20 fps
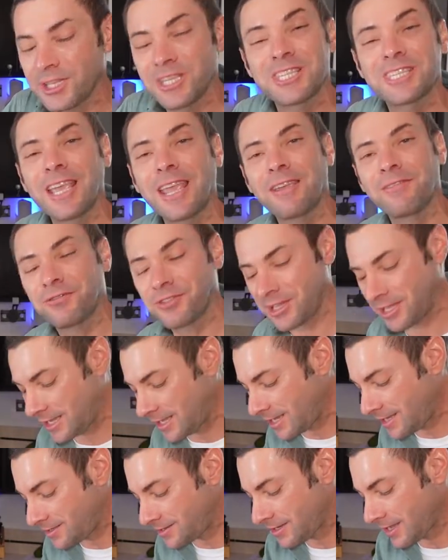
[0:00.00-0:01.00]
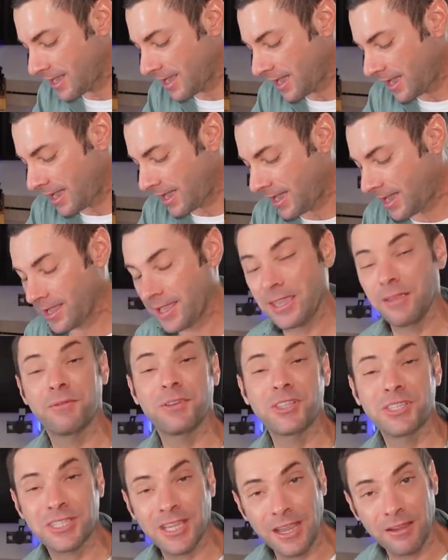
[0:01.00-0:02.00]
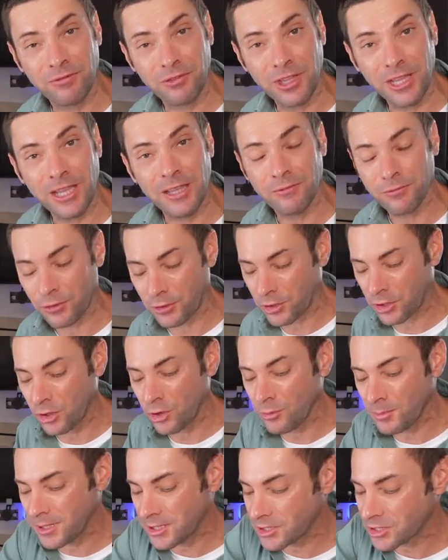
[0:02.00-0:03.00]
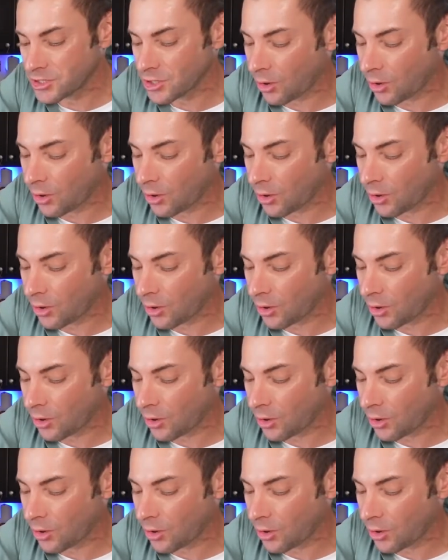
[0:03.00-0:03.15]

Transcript: safe to eat, even safe to eat for humans.